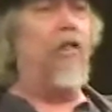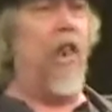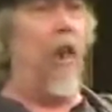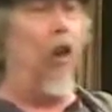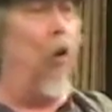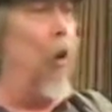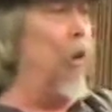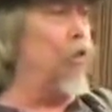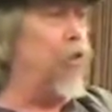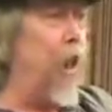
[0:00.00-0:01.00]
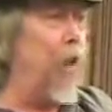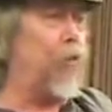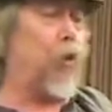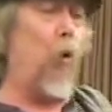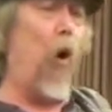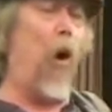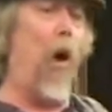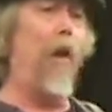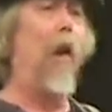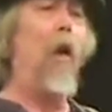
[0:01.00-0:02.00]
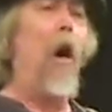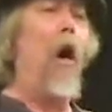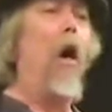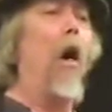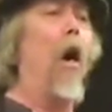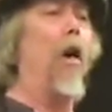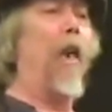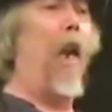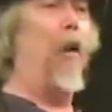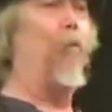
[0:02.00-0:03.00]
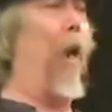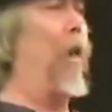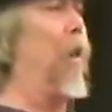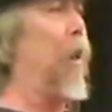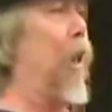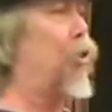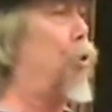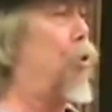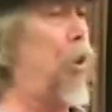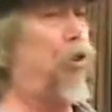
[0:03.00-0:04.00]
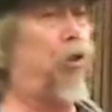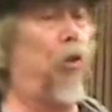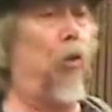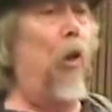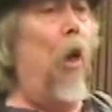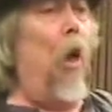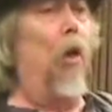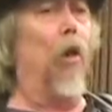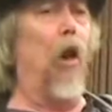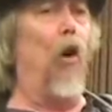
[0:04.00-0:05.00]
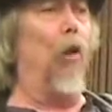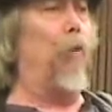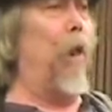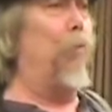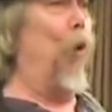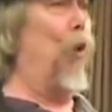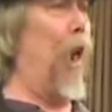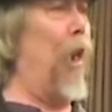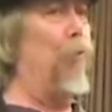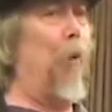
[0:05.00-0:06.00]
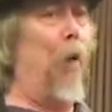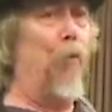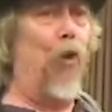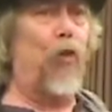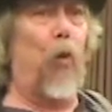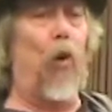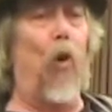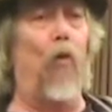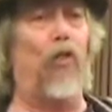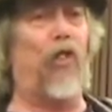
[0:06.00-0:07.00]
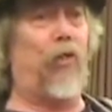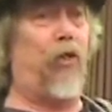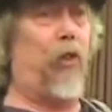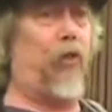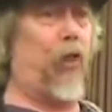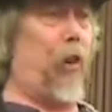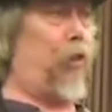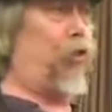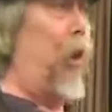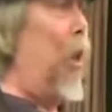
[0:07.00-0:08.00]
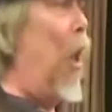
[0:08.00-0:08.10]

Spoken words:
terrorist death squad campaign against traditional Lakota people, and AIM members were over 66